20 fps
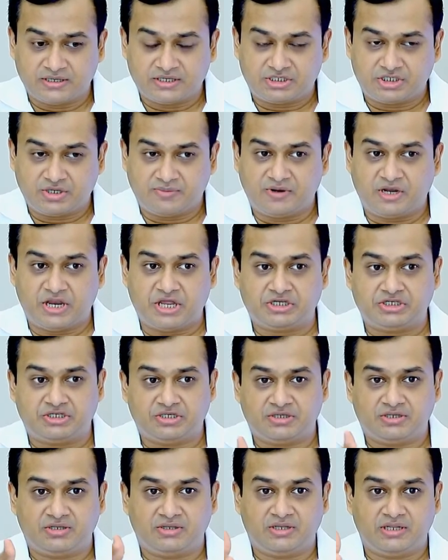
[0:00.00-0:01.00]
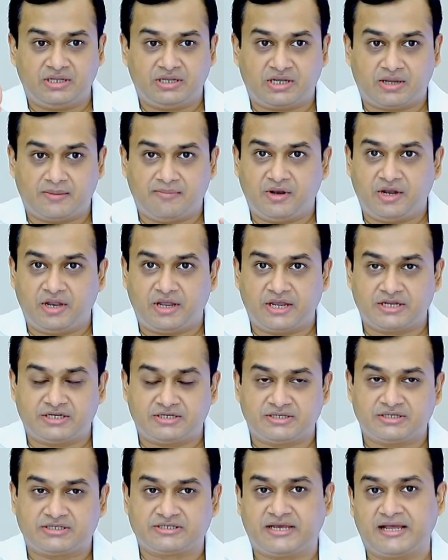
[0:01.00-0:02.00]
stimulation, the
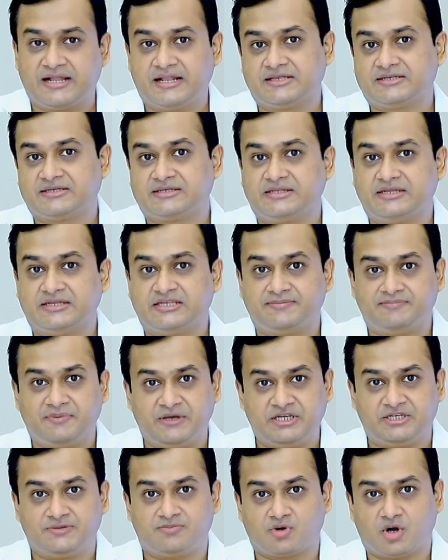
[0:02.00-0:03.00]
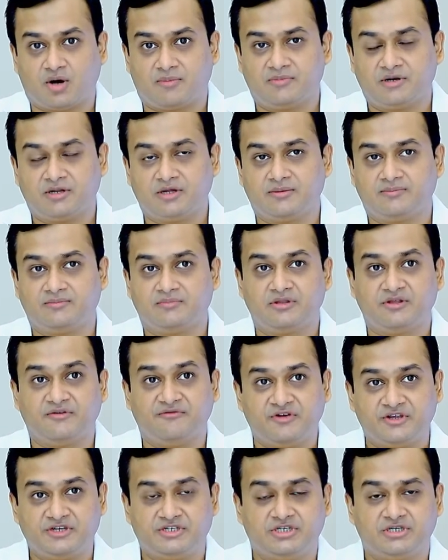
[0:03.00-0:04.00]
communication skills, the speech problem, the
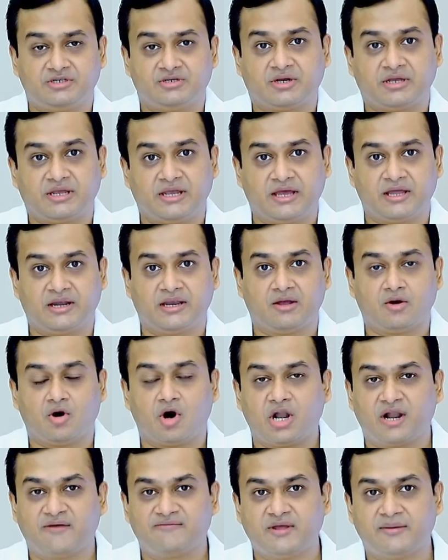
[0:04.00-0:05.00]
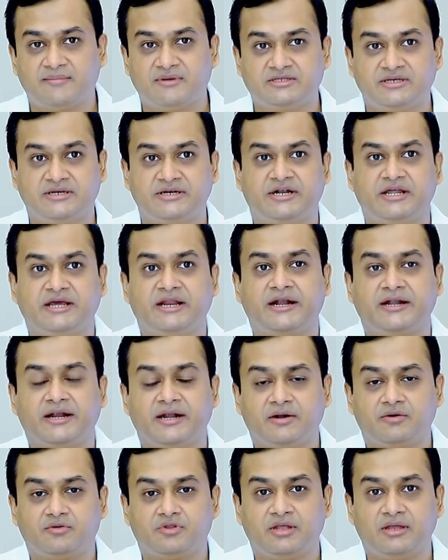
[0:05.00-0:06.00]
vision, hearing. All of them is
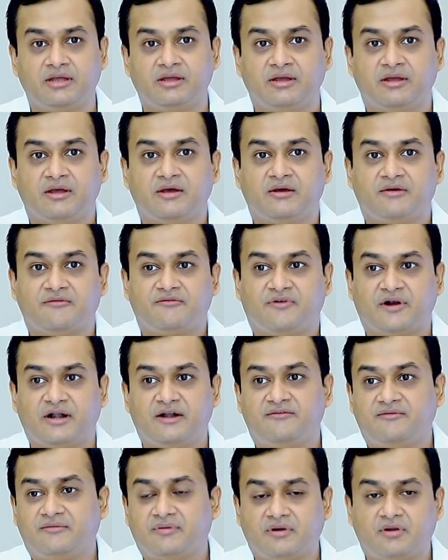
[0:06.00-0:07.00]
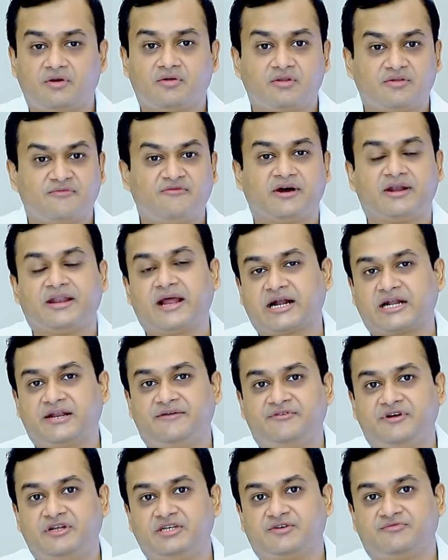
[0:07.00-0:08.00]
integrated into the fun, the fun
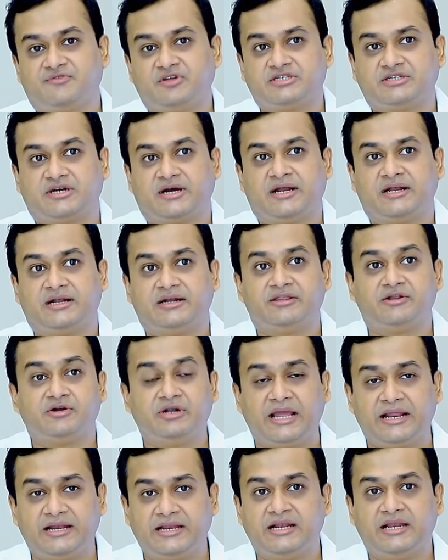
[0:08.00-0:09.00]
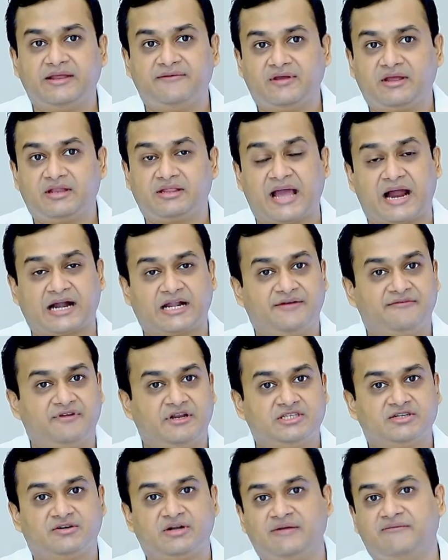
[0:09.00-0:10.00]
activities of the child, the daily living, the
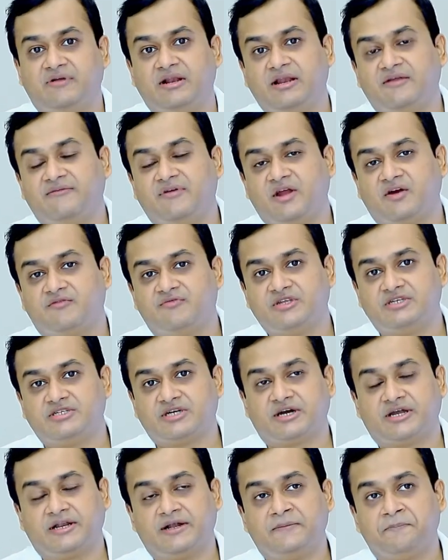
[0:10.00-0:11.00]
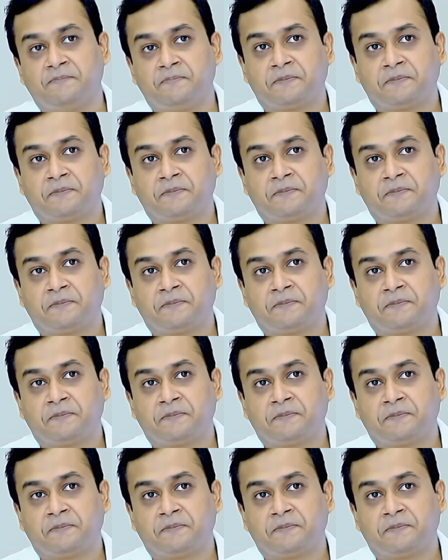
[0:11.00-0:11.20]
activities of daily living of the child.